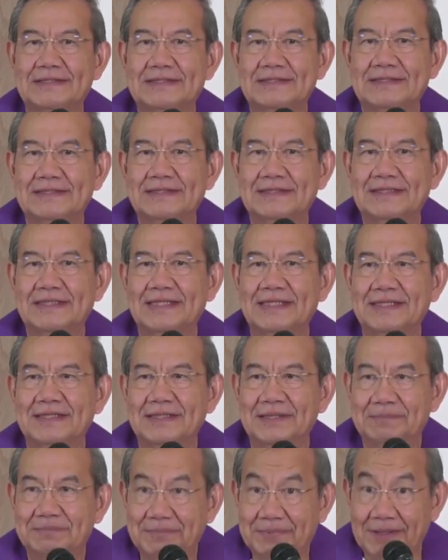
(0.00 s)
in the
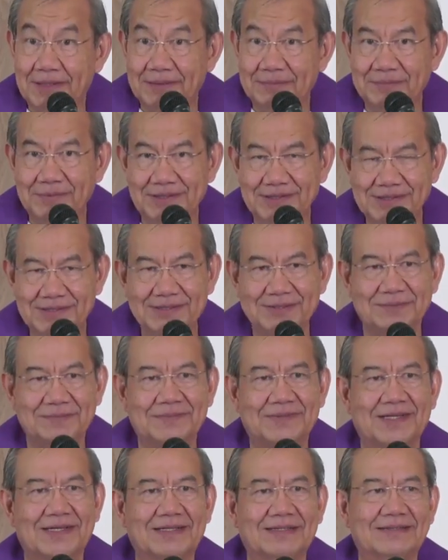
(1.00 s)
promise of
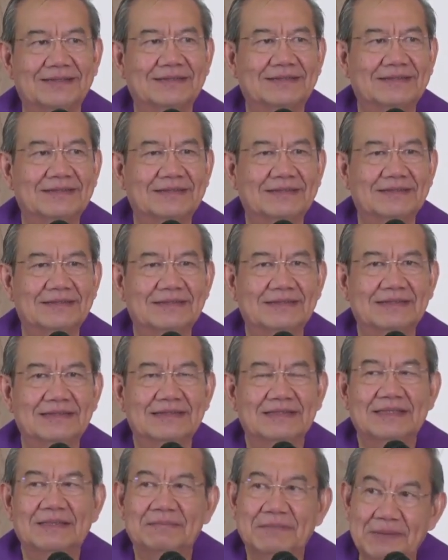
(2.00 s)
God.
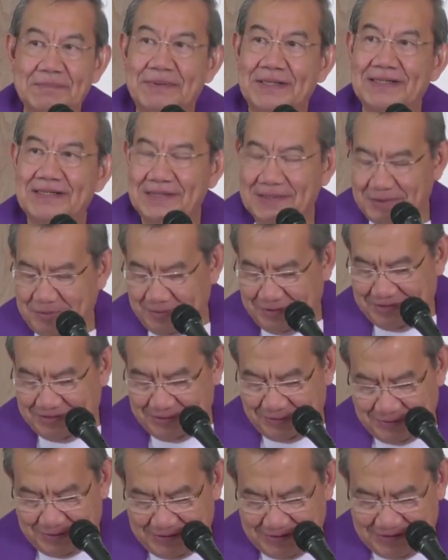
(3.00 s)
May pangako si
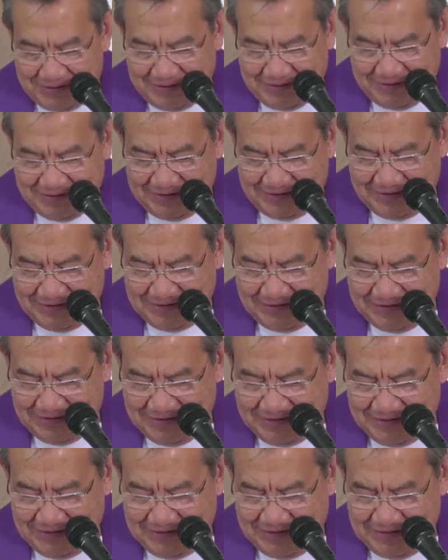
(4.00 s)
Lord eh.
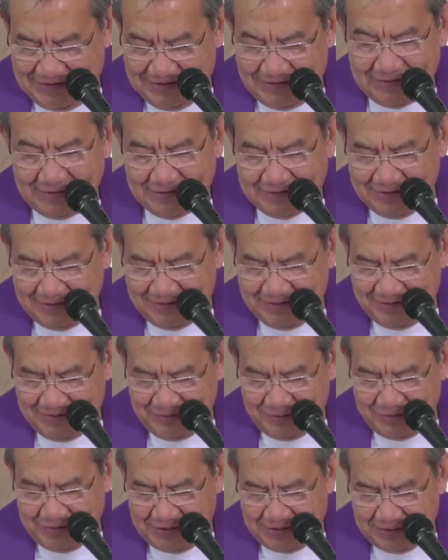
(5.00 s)
Listen to
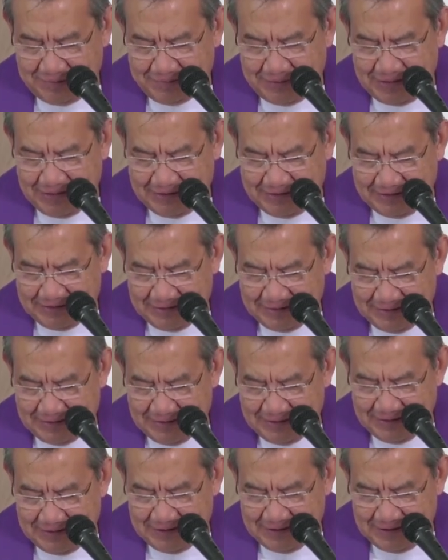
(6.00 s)
His plans.
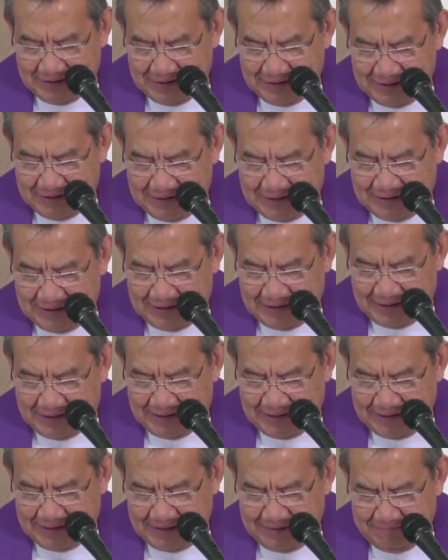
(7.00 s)
I
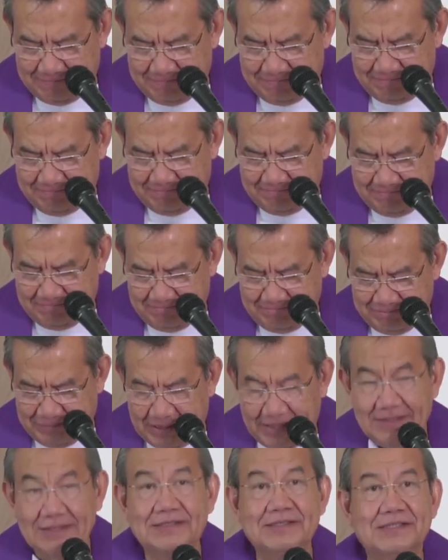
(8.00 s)
have
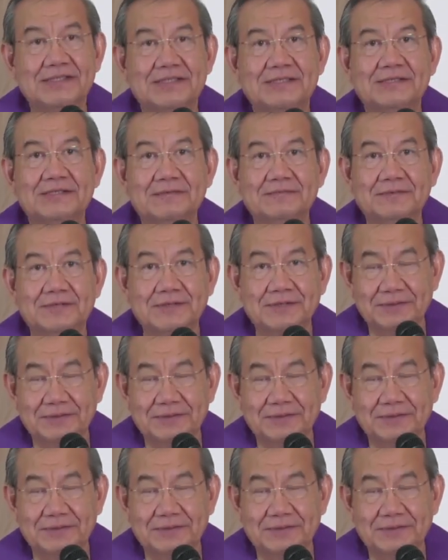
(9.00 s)
plans for you,